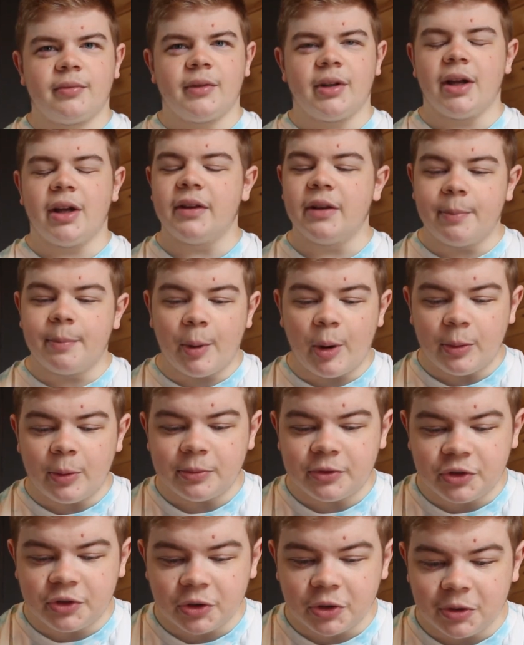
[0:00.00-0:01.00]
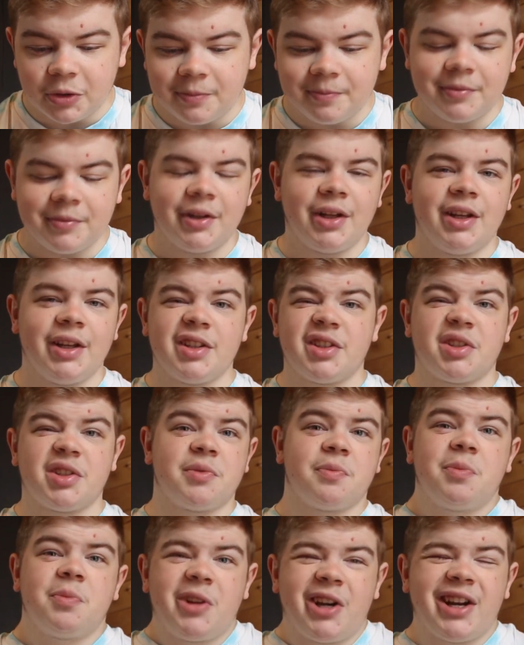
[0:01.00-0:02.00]
And the bottom 2 is
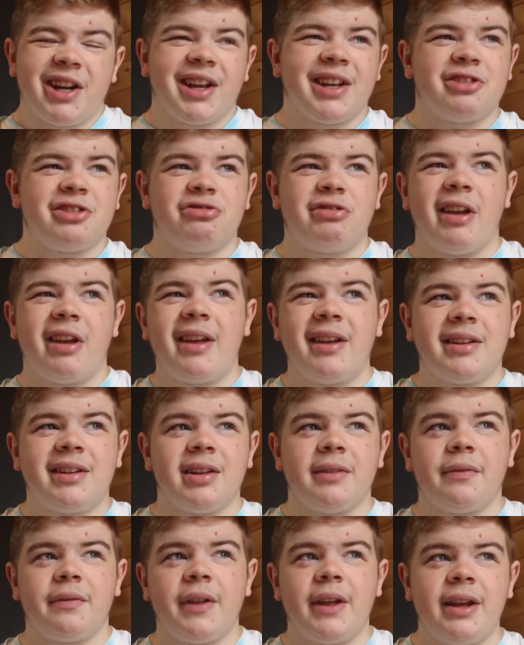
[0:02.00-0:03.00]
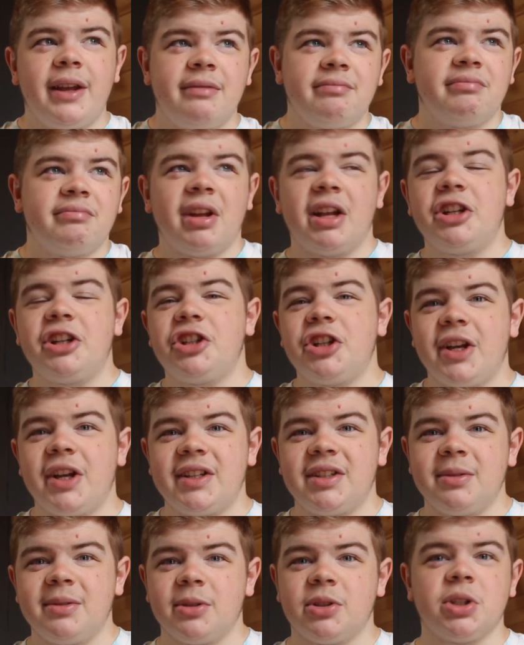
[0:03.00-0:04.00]
where it gets relatively
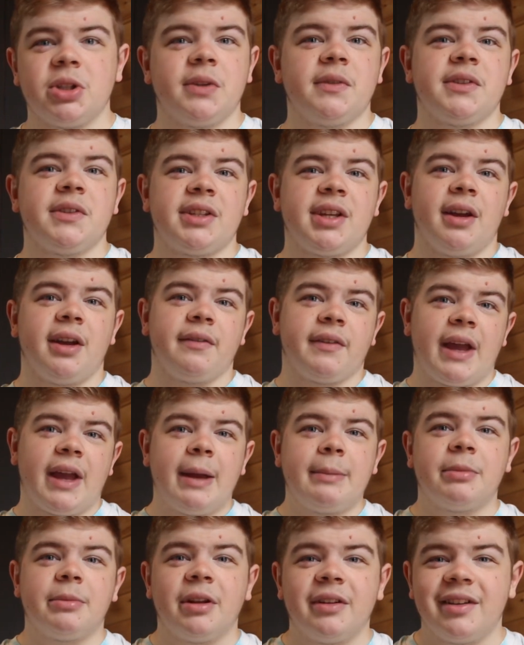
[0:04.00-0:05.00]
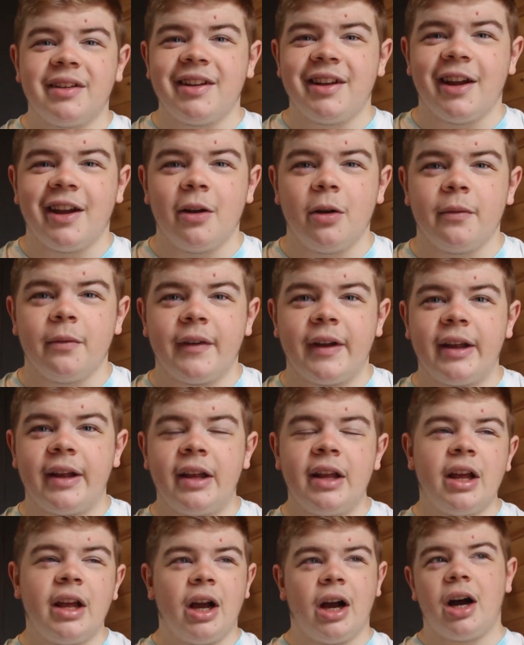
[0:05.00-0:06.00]
interesting, because obviously I've kept Dundee out of it.
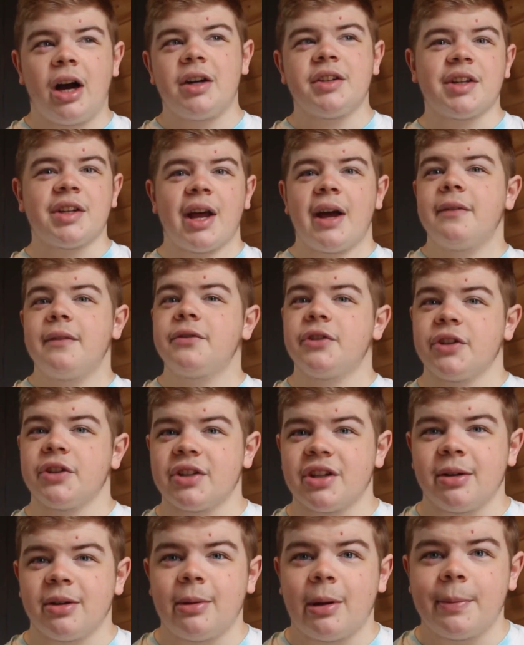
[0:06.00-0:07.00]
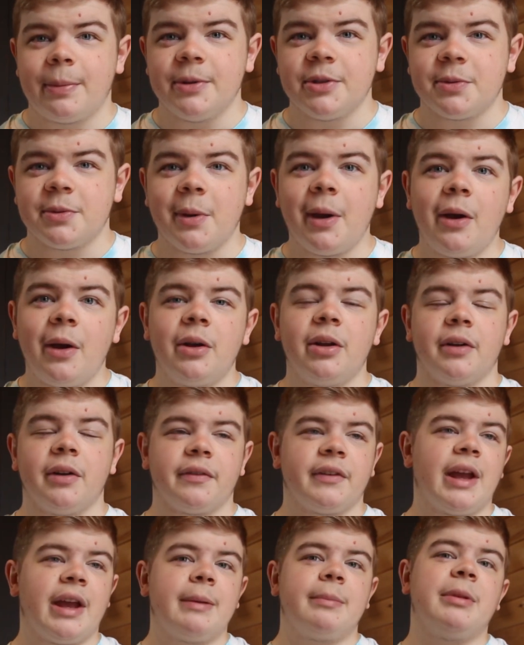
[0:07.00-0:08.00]
Hearts have just come up as well and I've
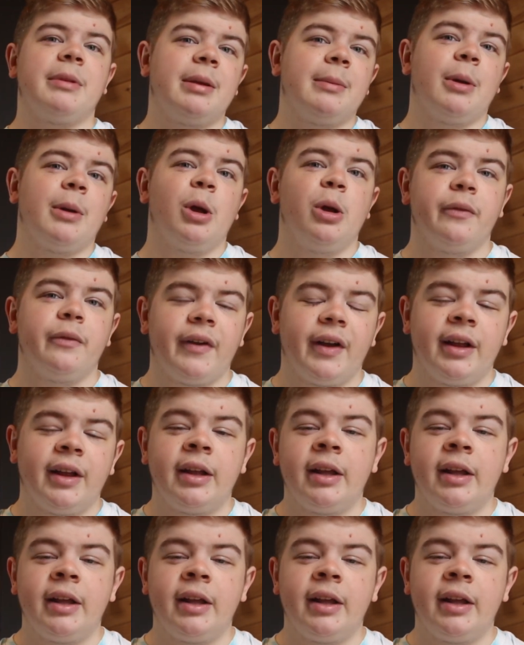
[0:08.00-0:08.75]
kept them out of it.